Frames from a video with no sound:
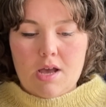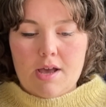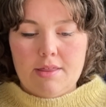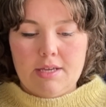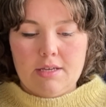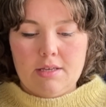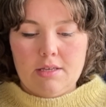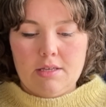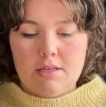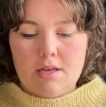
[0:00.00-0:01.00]
I
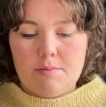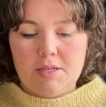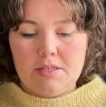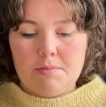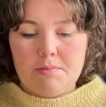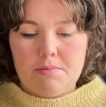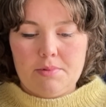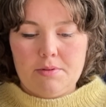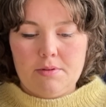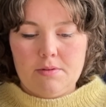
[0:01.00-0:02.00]
think I picked up
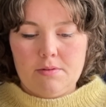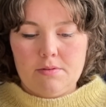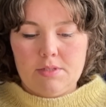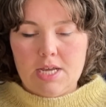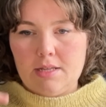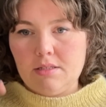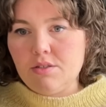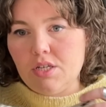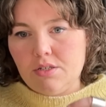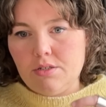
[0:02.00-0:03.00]
10
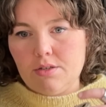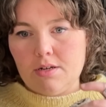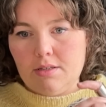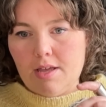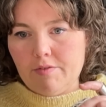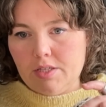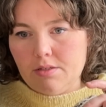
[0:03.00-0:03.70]
stitches on 11,